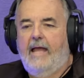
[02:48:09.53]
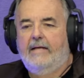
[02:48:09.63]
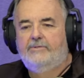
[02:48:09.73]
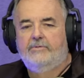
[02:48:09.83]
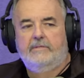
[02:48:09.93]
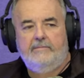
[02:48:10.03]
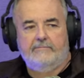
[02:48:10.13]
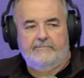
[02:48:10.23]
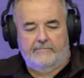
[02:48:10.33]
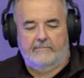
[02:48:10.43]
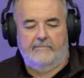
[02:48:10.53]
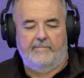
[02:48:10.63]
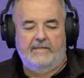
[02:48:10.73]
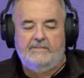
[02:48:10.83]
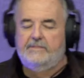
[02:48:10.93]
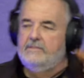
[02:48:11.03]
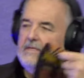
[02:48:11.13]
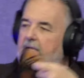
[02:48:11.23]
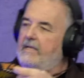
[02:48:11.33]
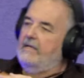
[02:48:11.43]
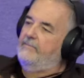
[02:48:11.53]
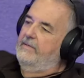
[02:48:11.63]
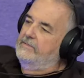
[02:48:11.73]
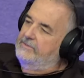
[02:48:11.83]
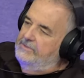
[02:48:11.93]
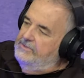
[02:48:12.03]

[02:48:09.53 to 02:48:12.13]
It's actually... This is a Pendleton